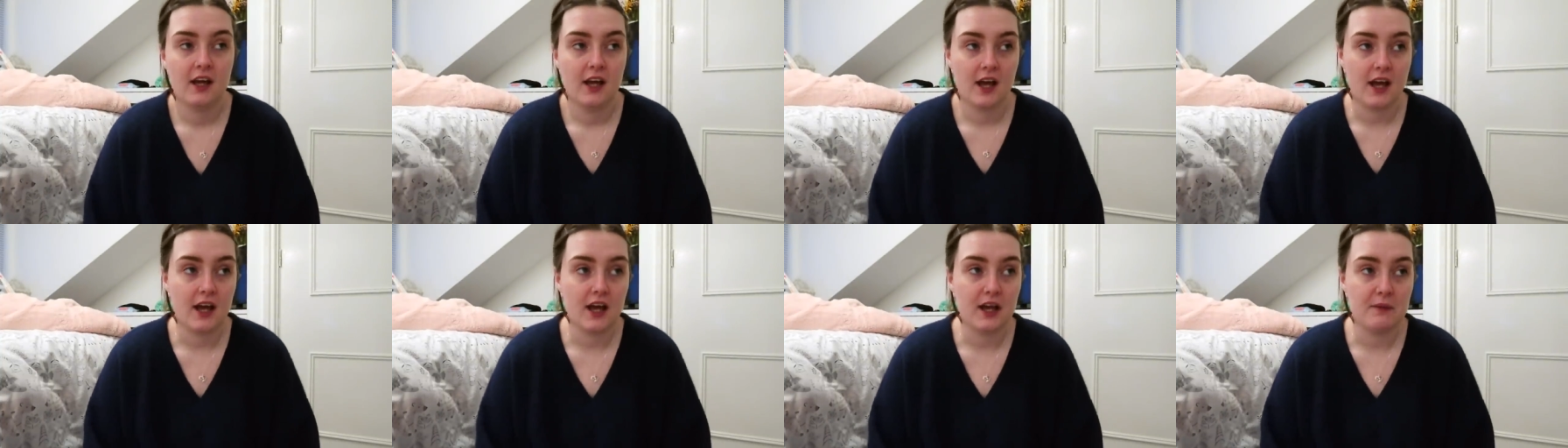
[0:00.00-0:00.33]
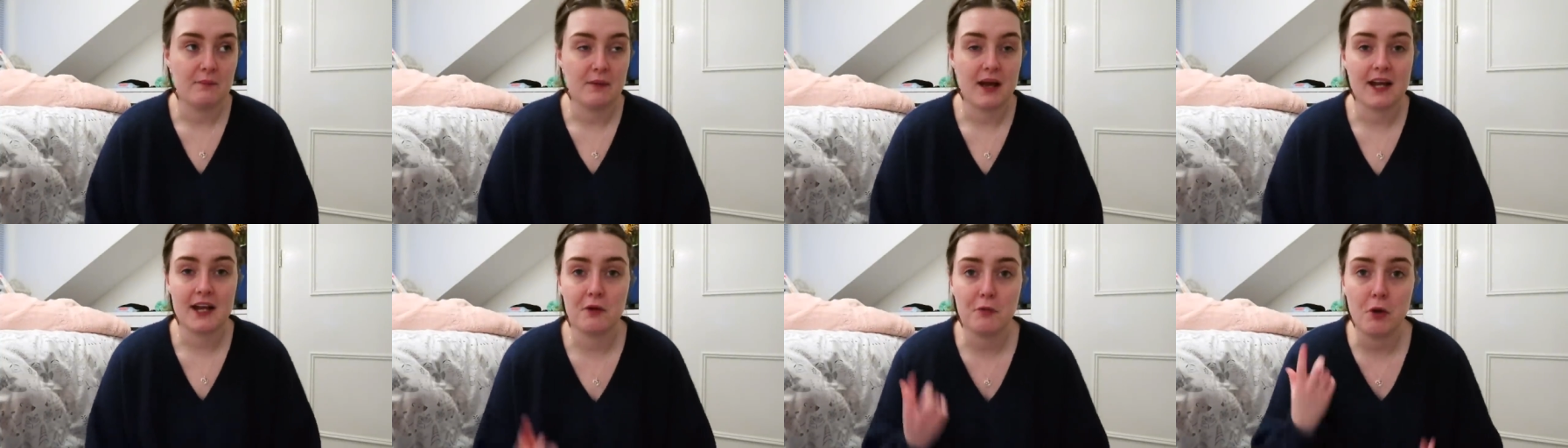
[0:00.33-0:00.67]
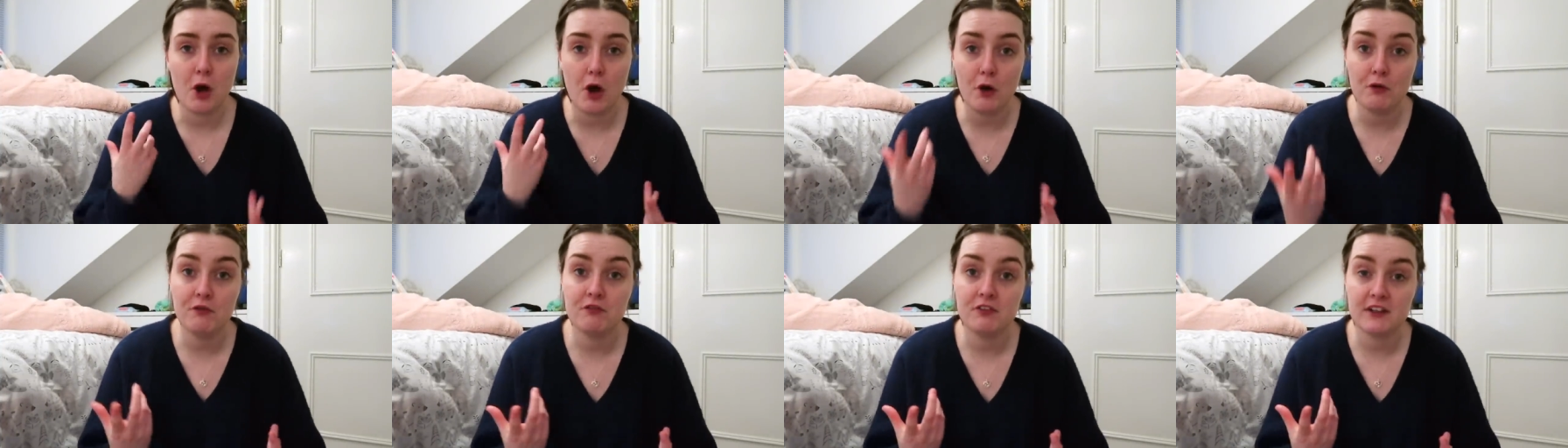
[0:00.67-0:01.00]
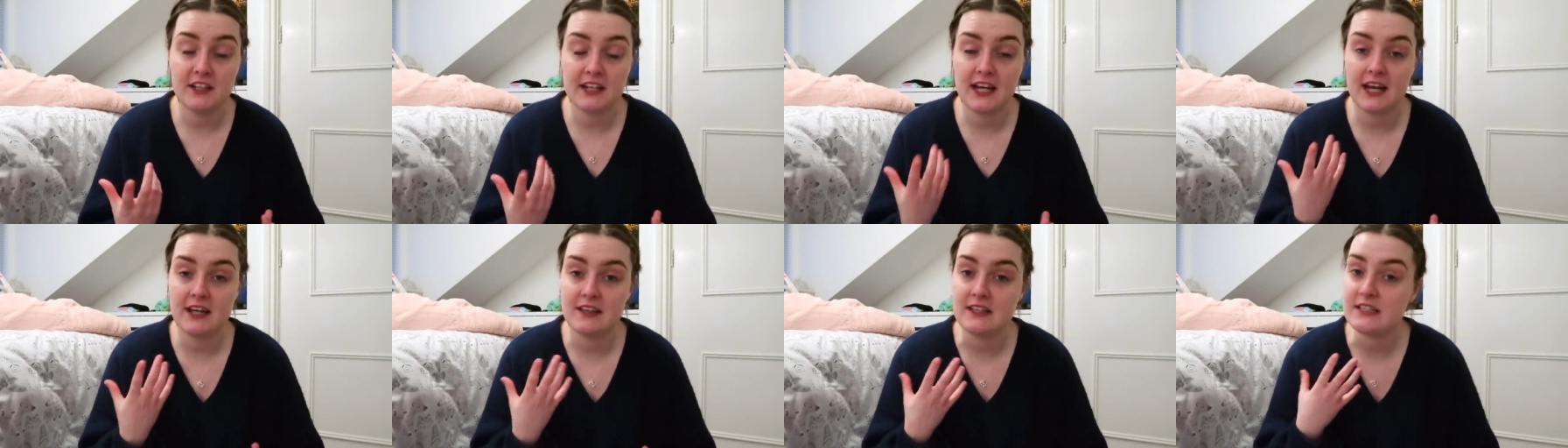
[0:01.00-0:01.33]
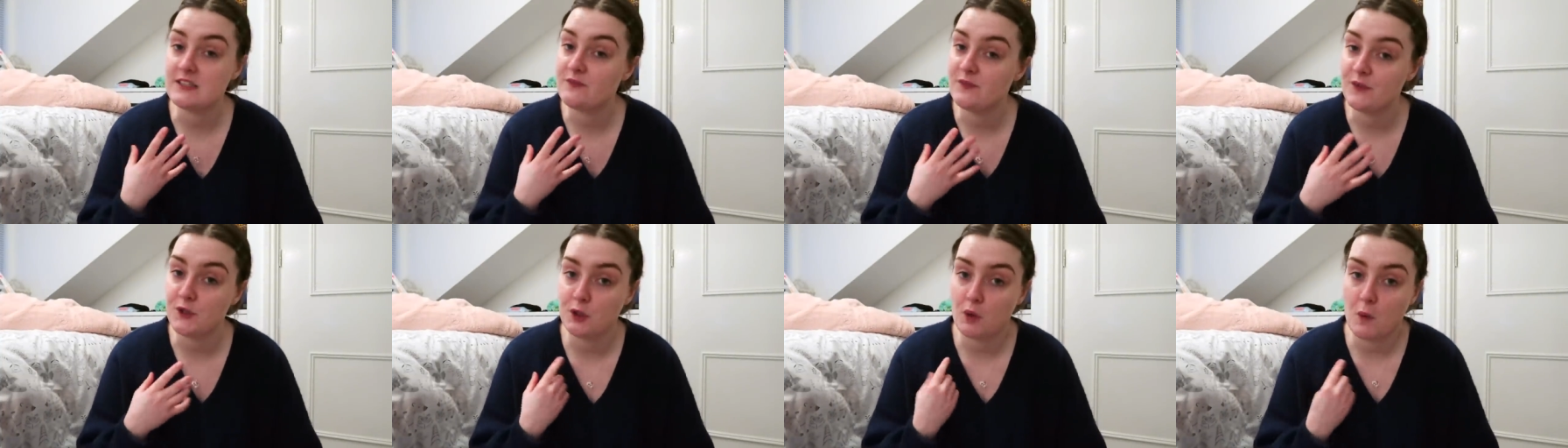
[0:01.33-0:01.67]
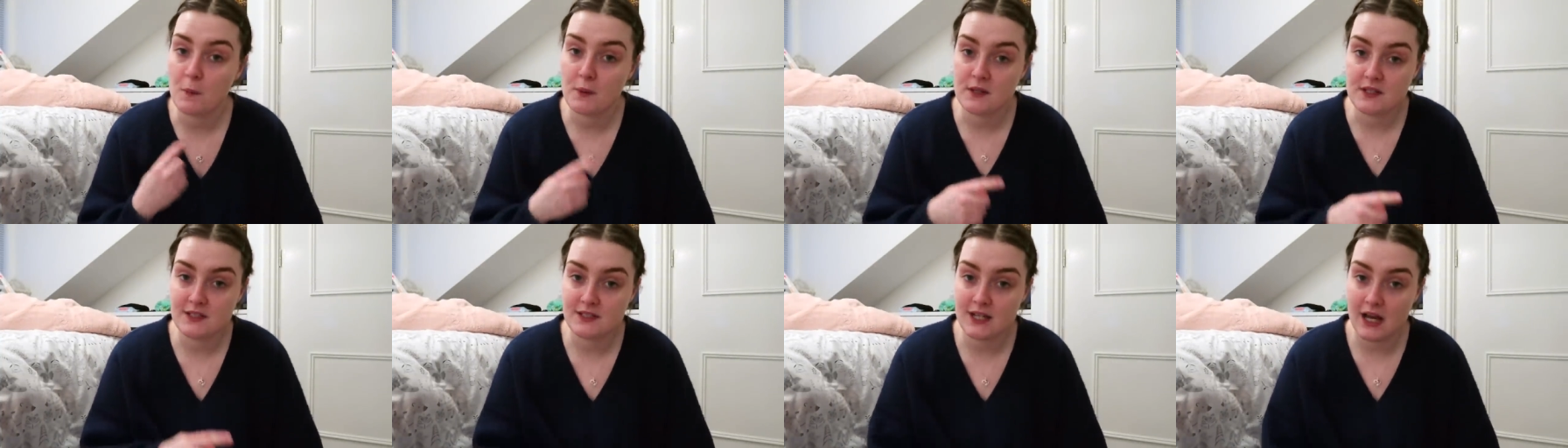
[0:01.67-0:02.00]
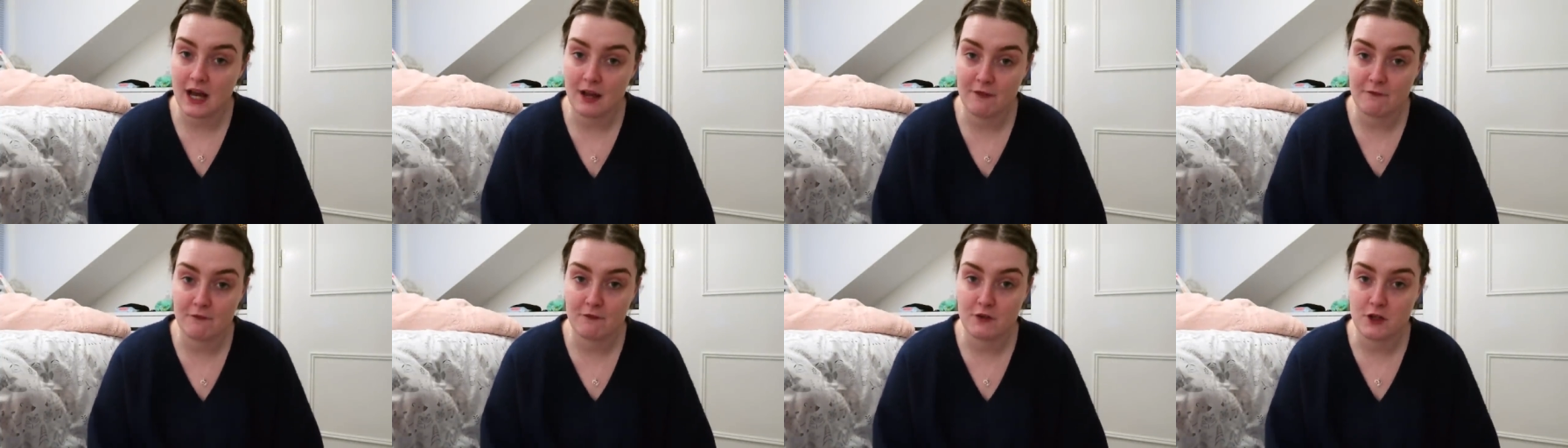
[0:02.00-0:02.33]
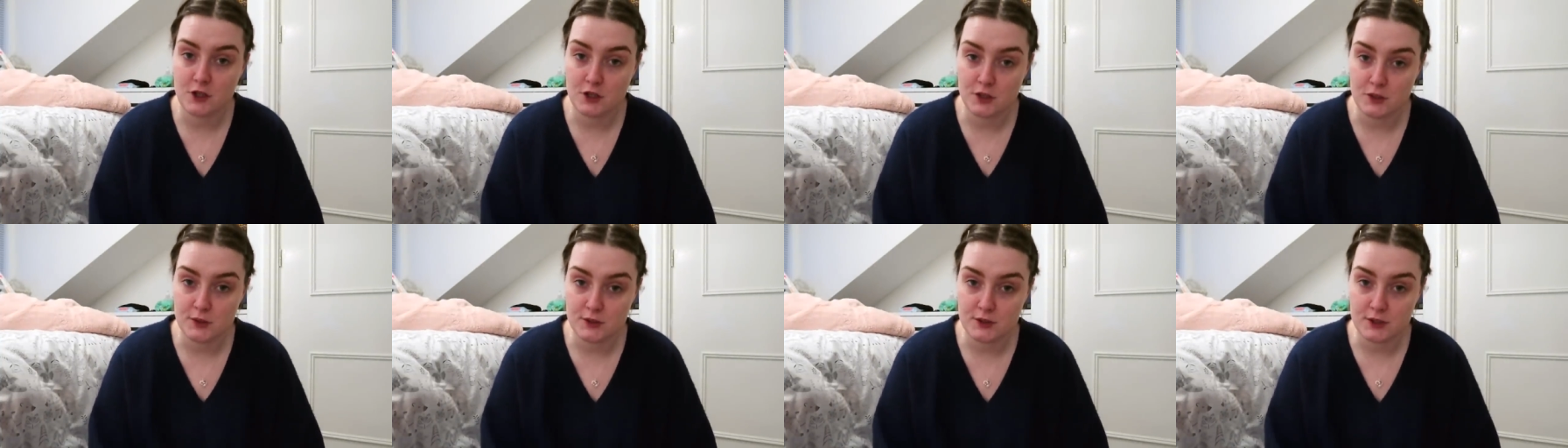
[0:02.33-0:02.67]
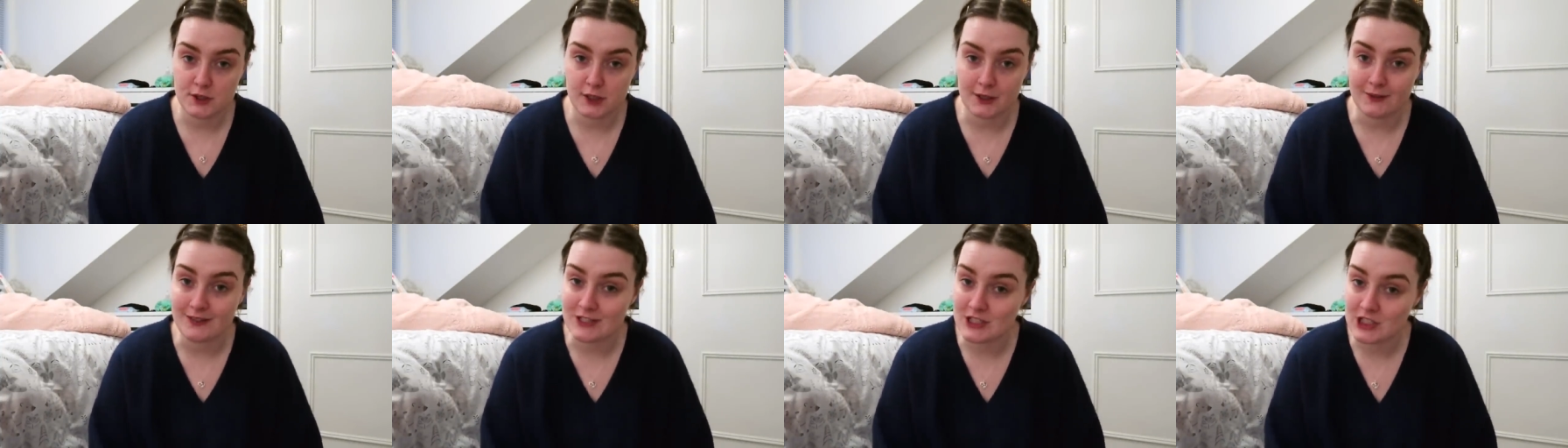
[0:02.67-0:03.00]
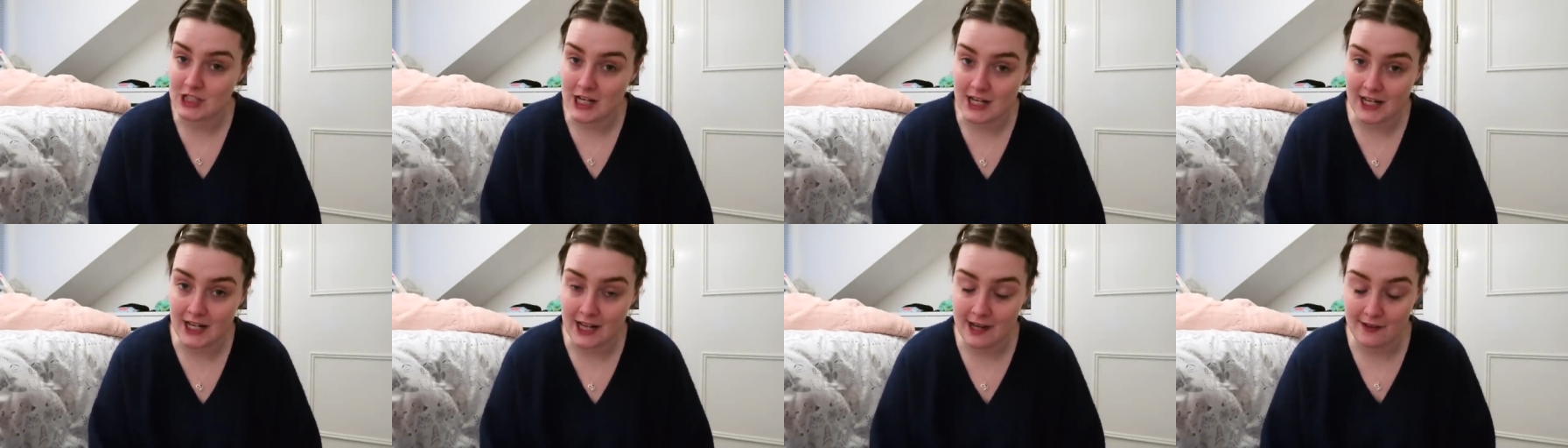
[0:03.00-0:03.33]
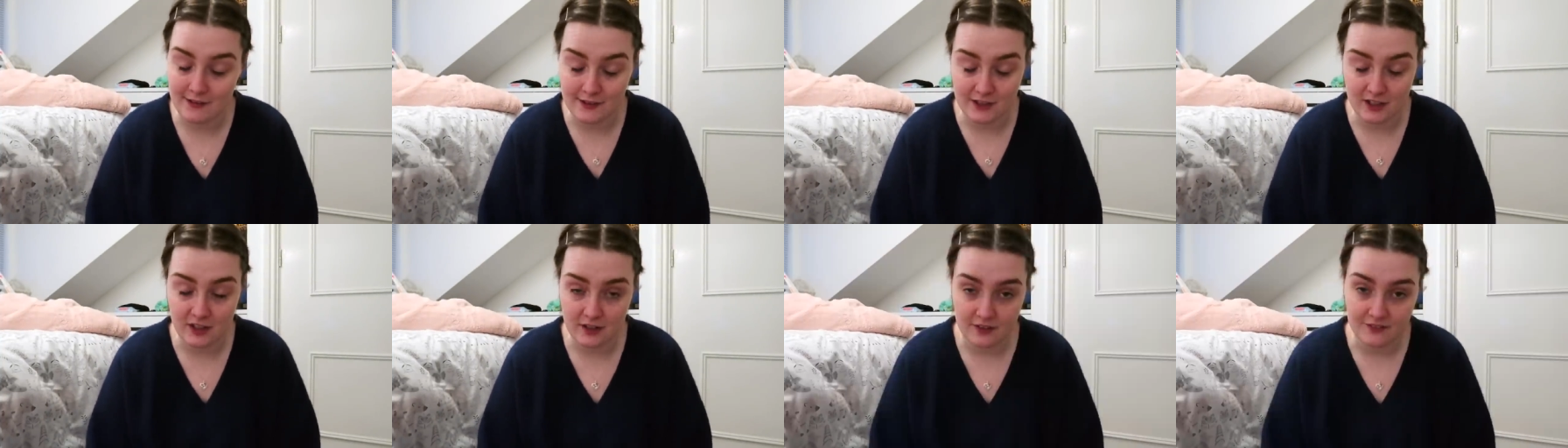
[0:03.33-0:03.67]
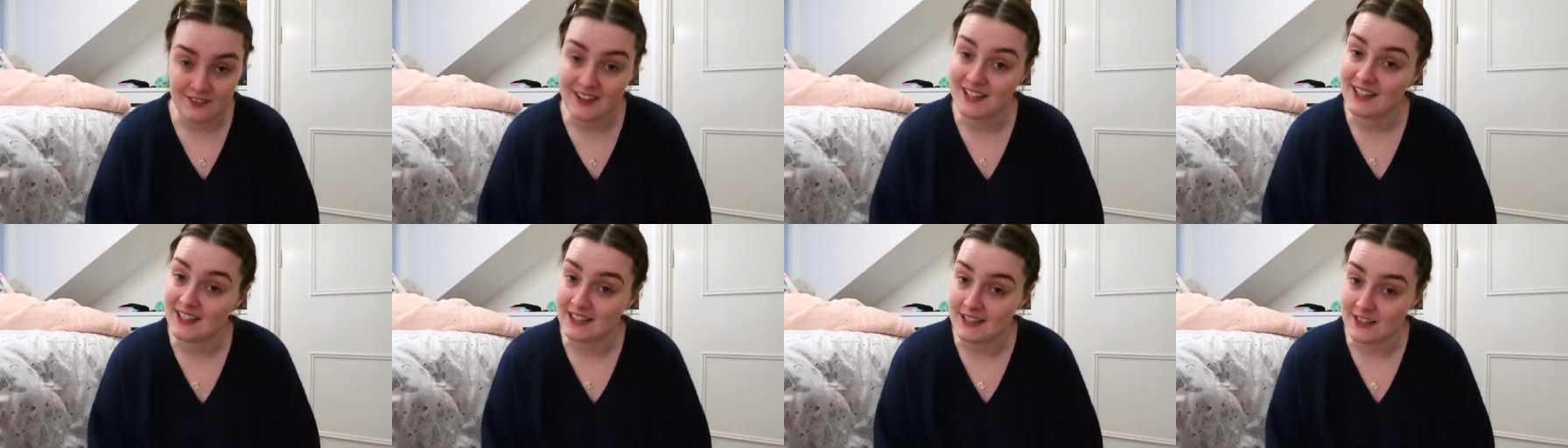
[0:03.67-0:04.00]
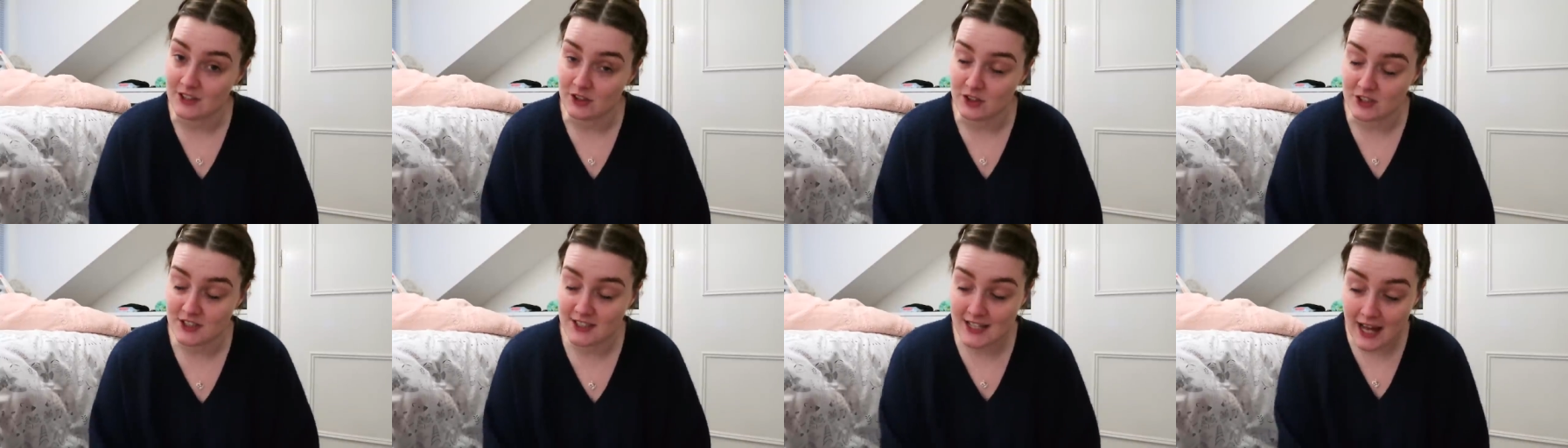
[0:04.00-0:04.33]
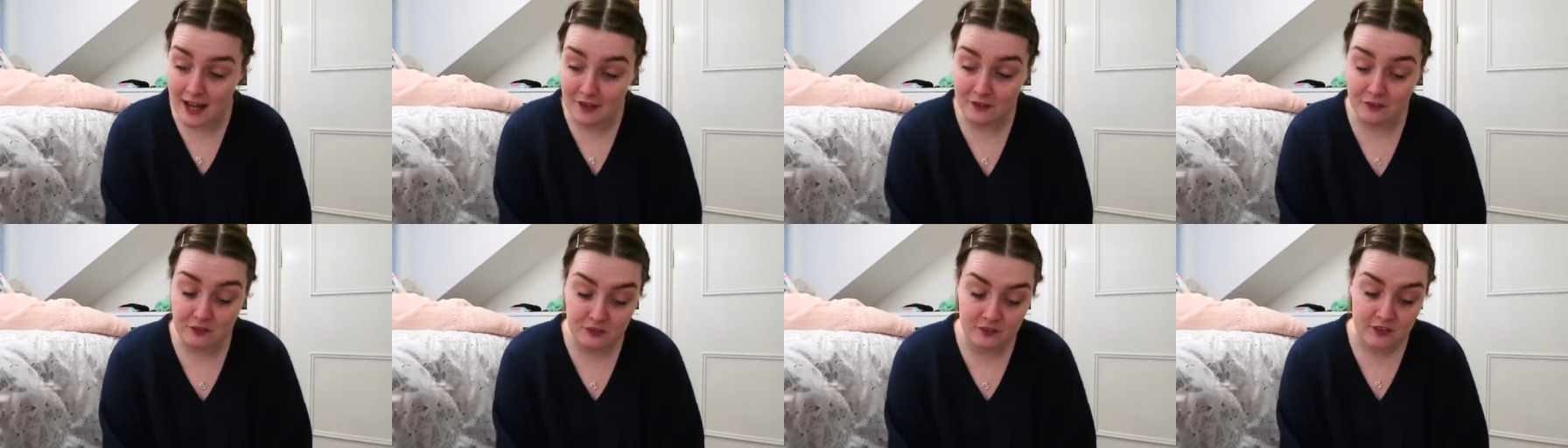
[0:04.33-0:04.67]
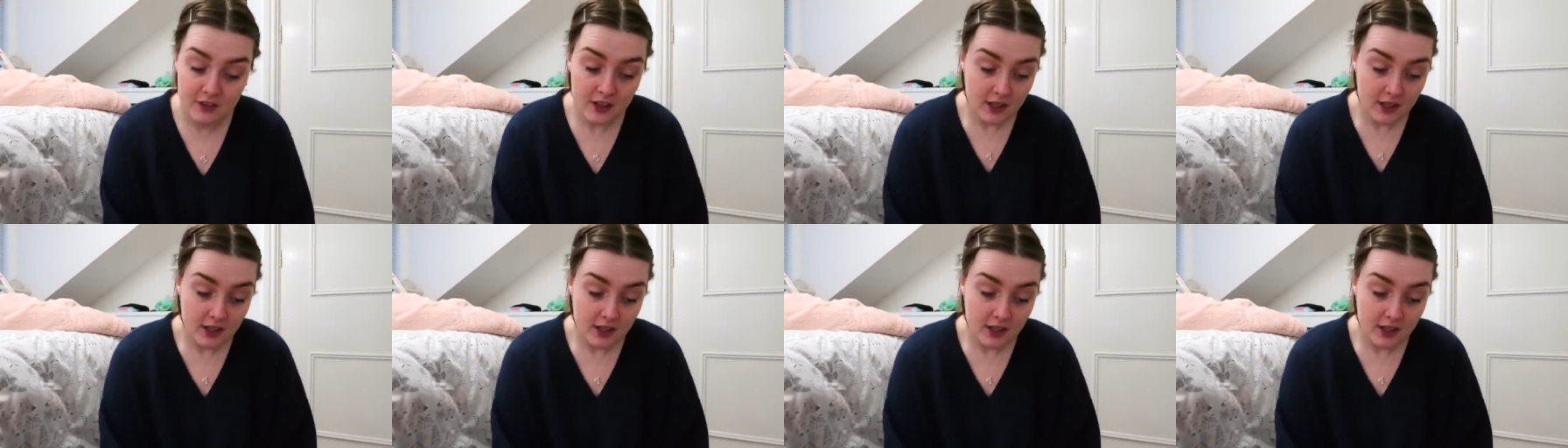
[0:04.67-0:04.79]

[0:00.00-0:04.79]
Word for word: um, and I'm hopefully getting this video up in time for you to go and check out the yarn event yourself